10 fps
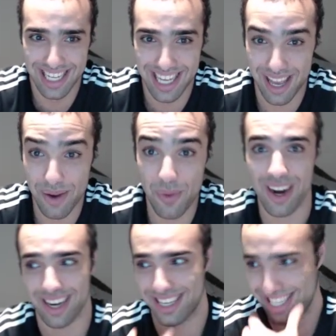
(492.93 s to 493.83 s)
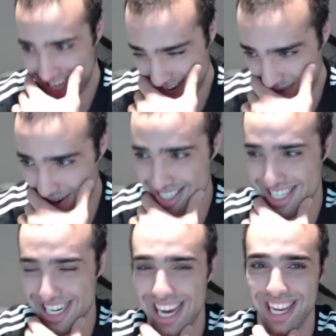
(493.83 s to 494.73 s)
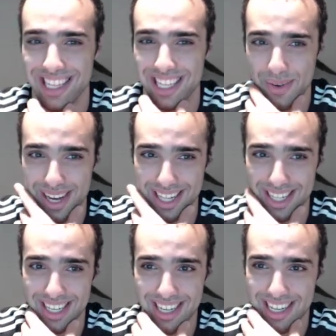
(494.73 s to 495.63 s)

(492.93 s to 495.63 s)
it worked. It worked shockingly well.